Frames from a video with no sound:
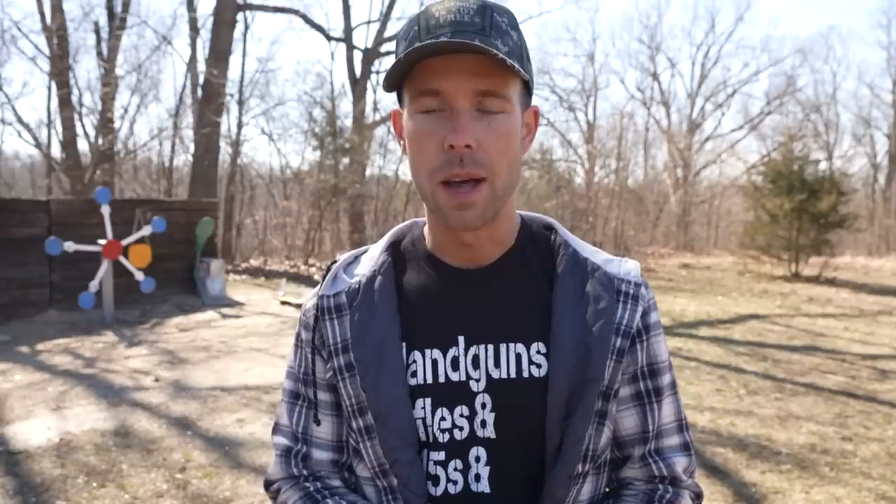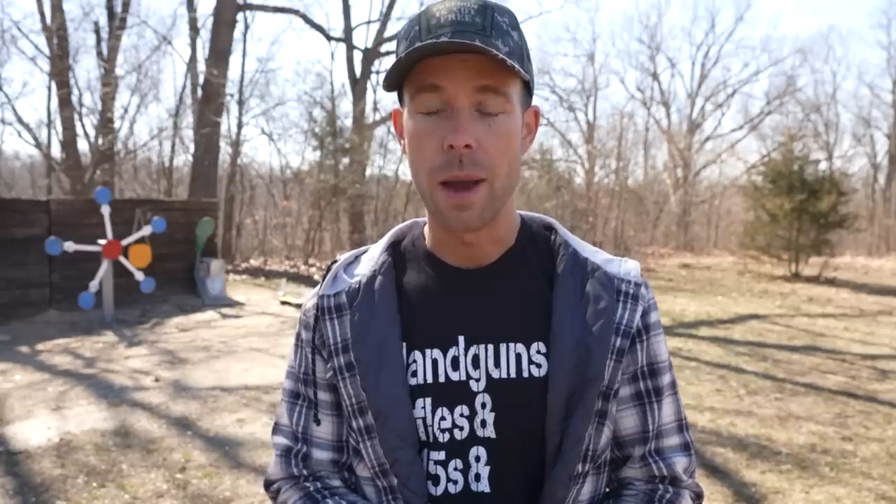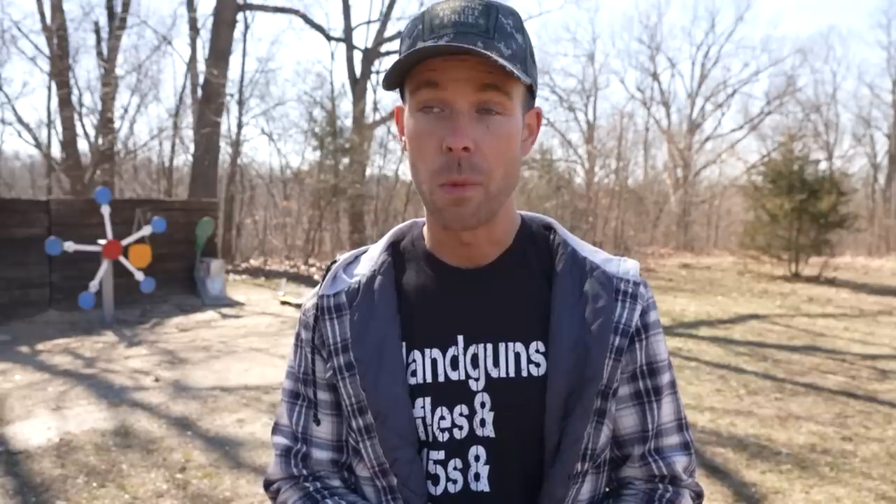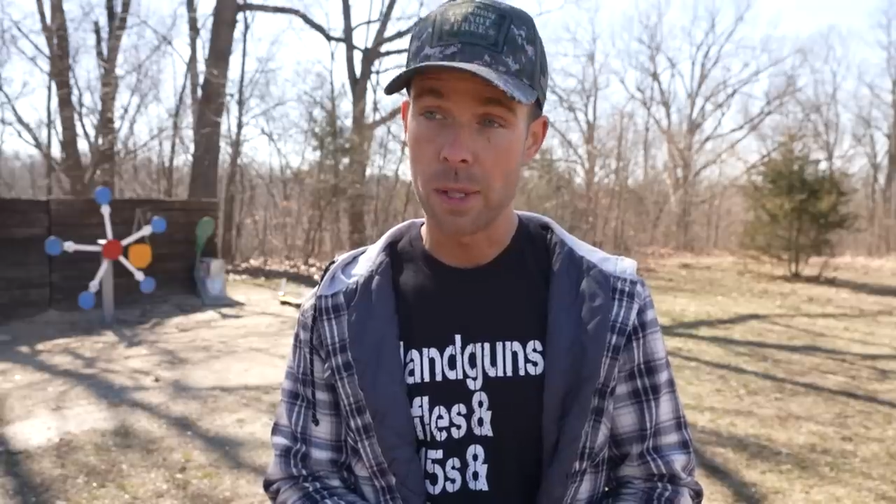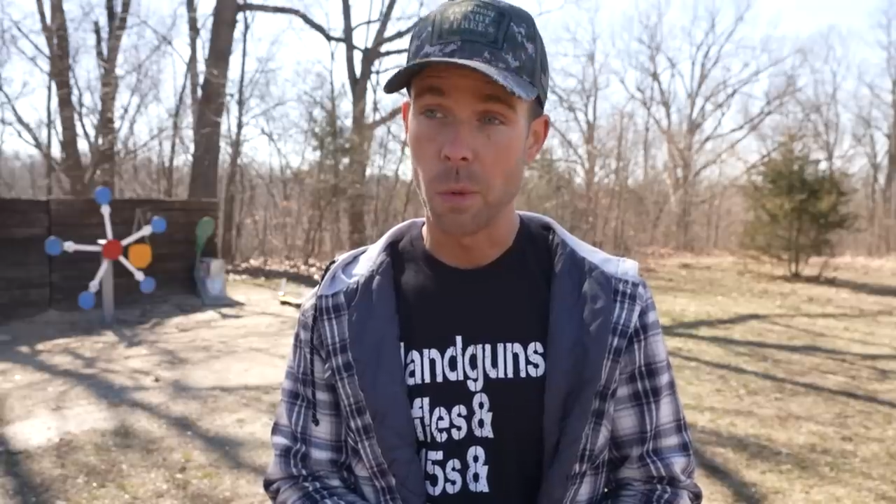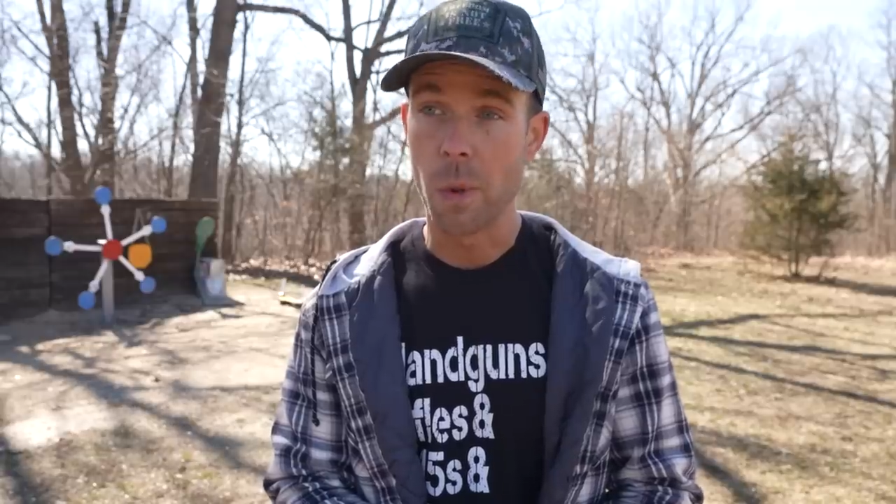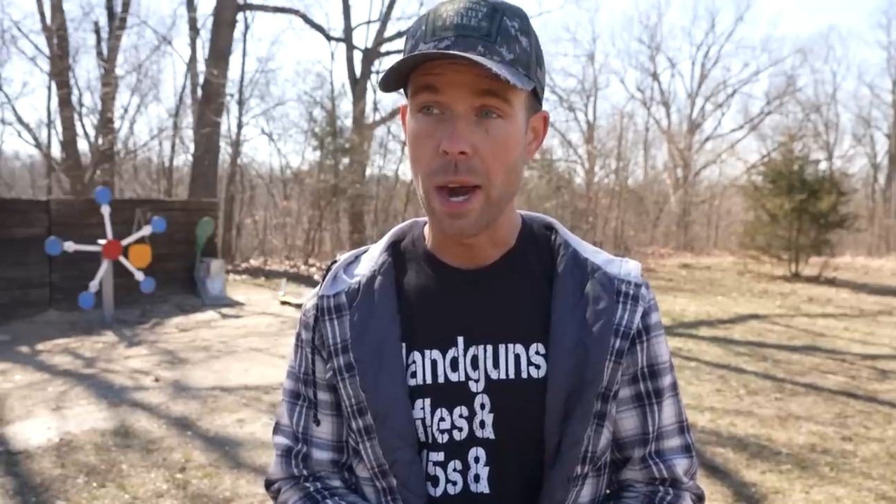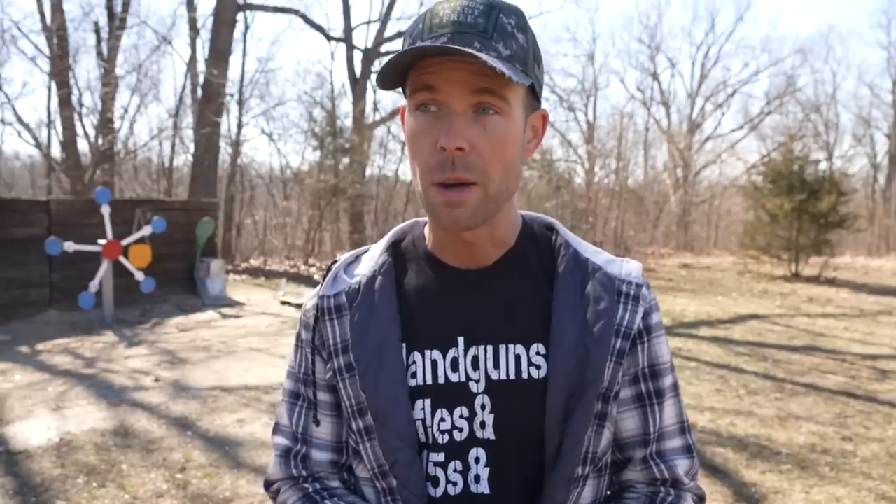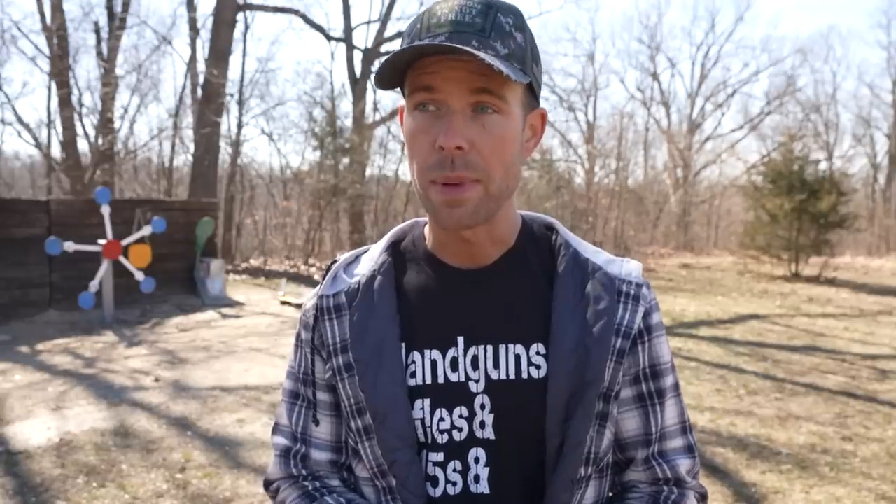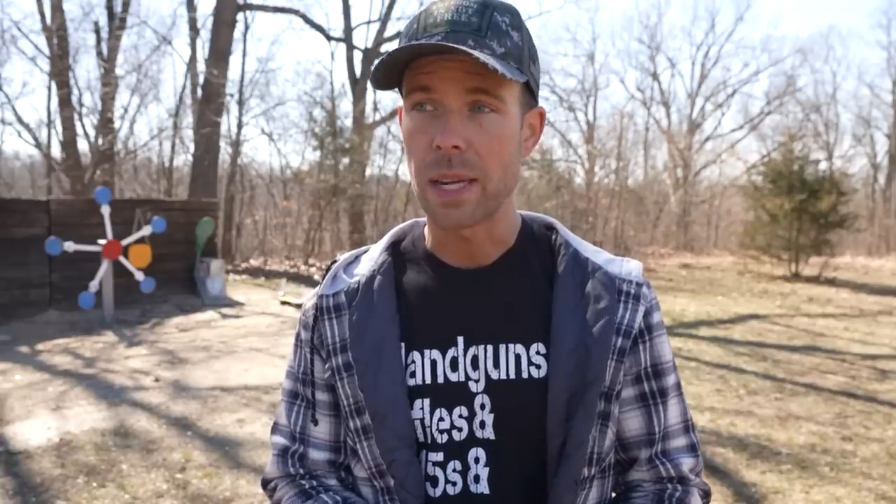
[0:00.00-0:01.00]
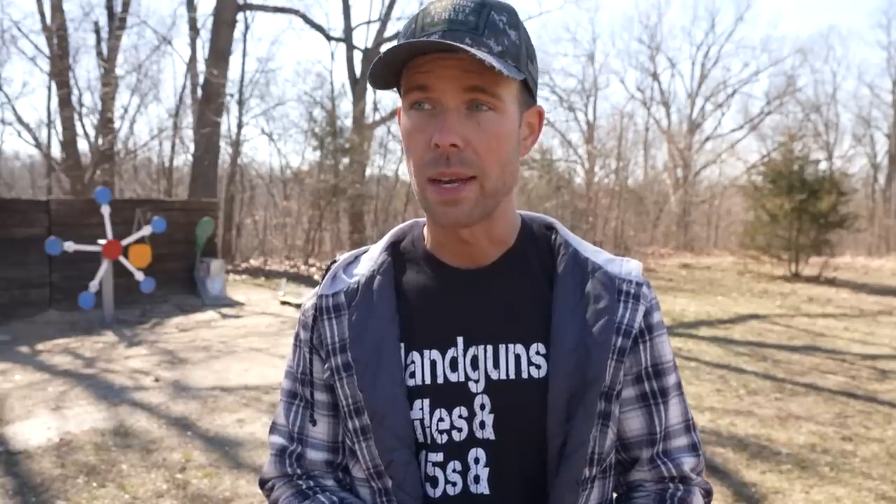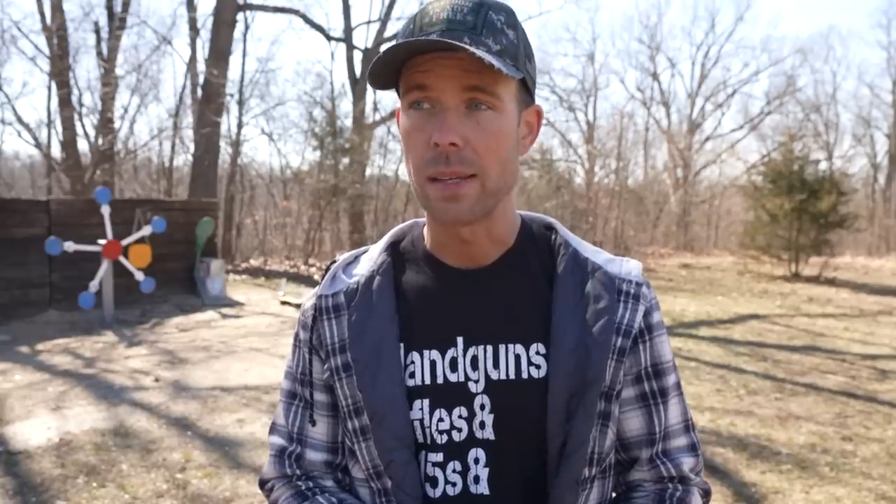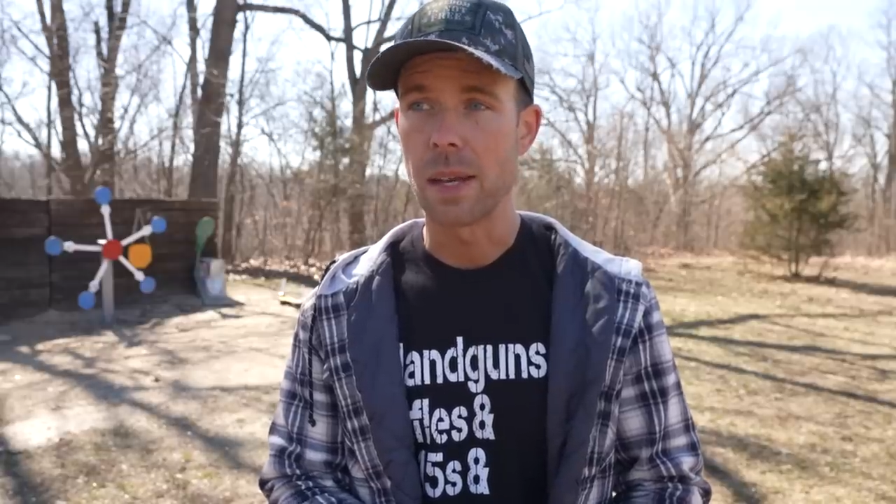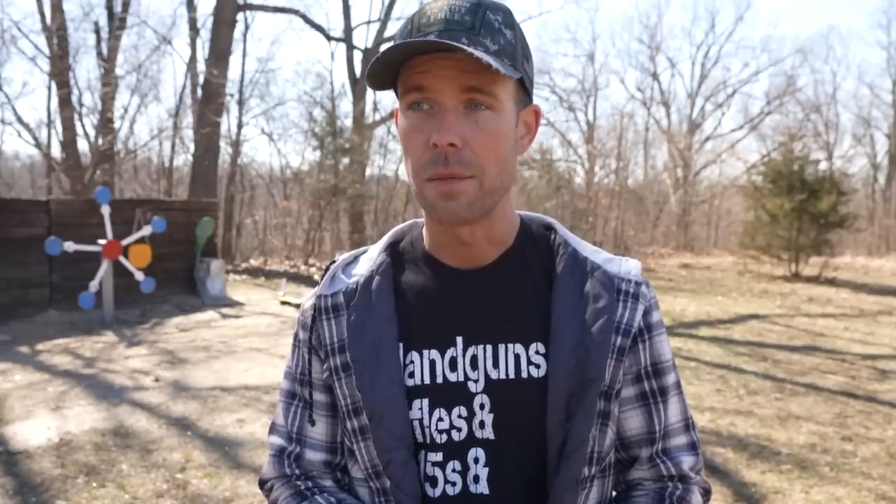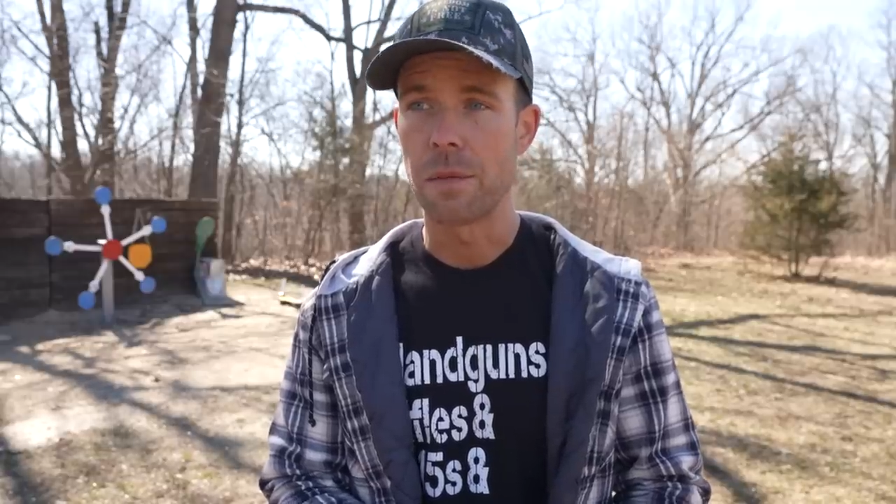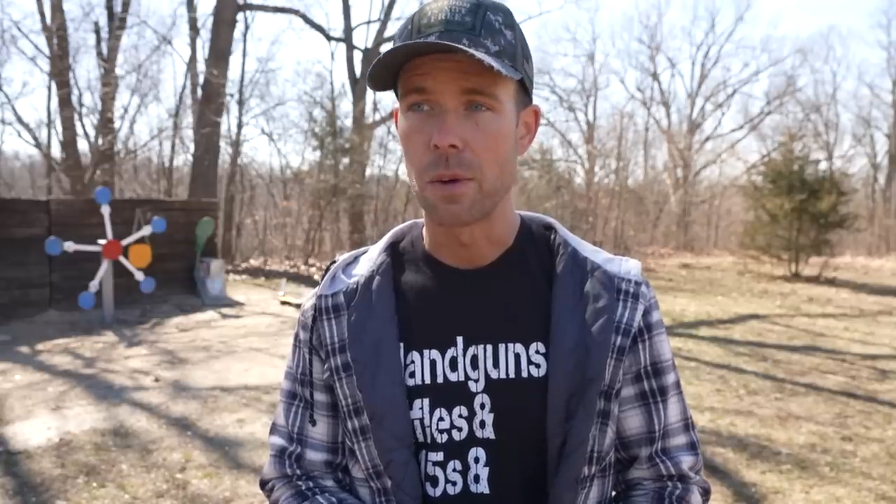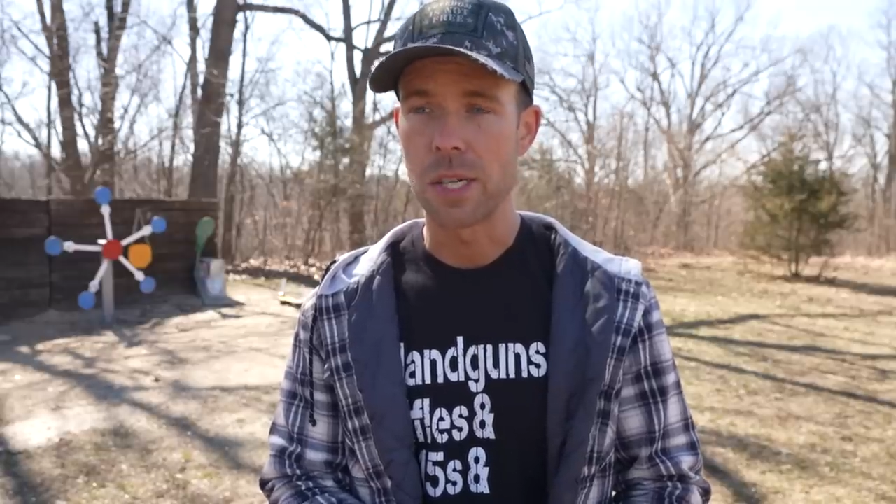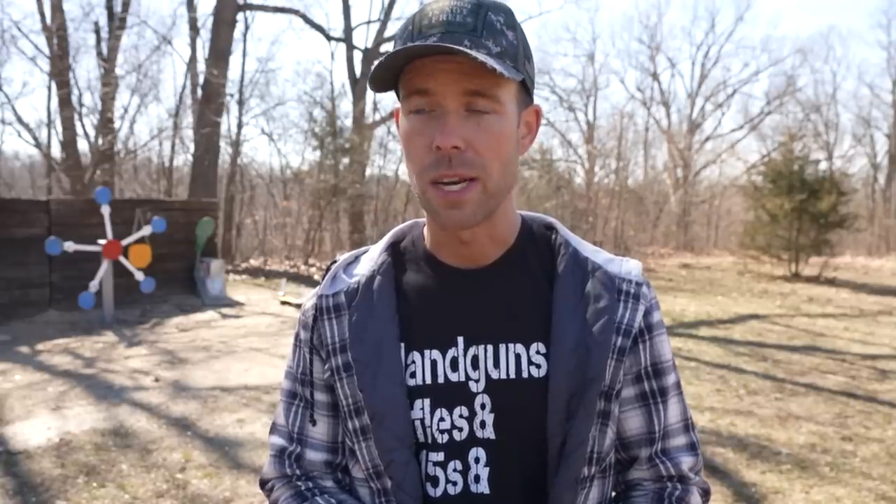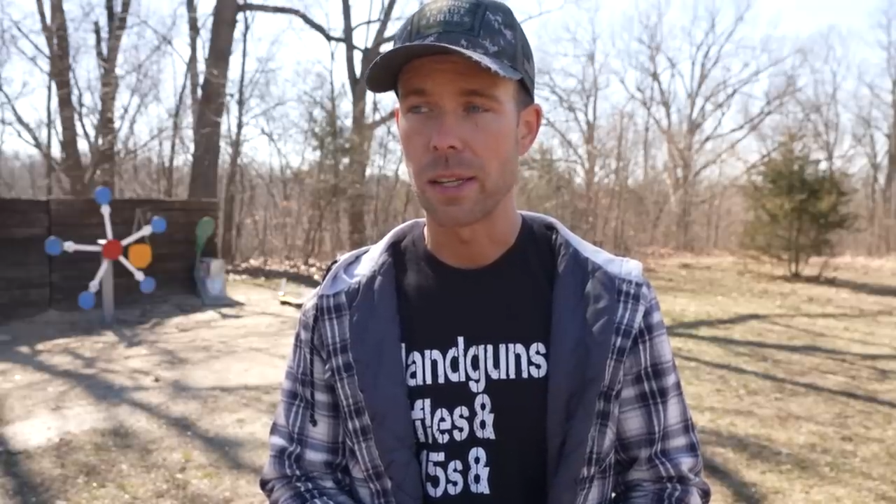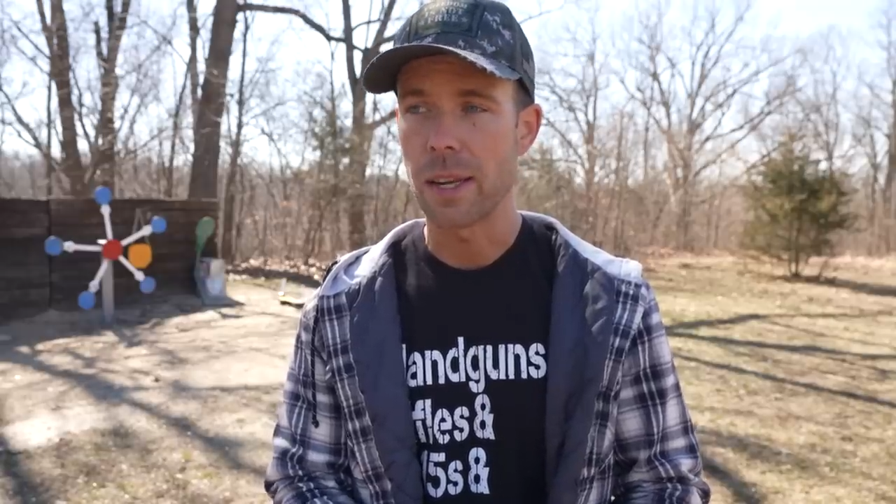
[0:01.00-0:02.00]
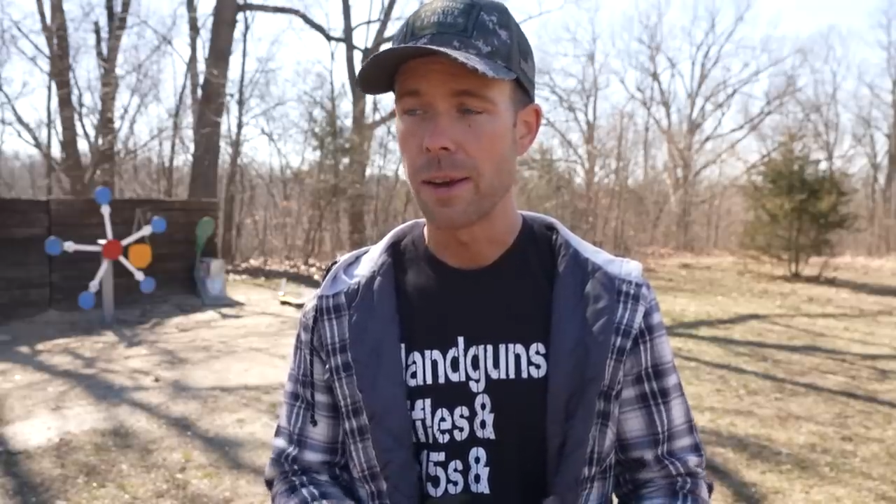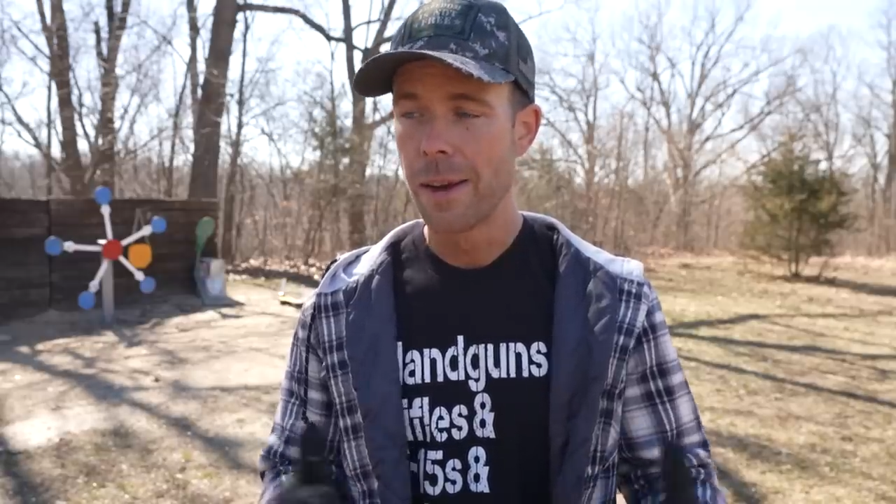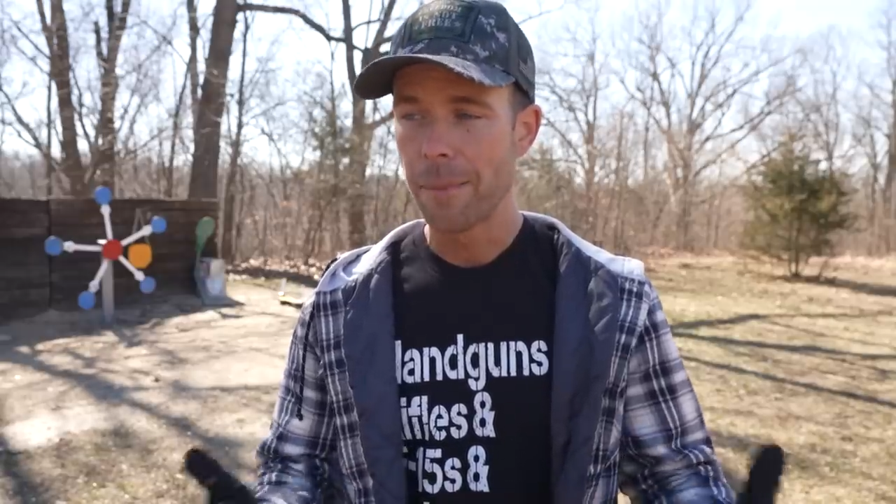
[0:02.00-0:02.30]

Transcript: I was aware because, unfortunately,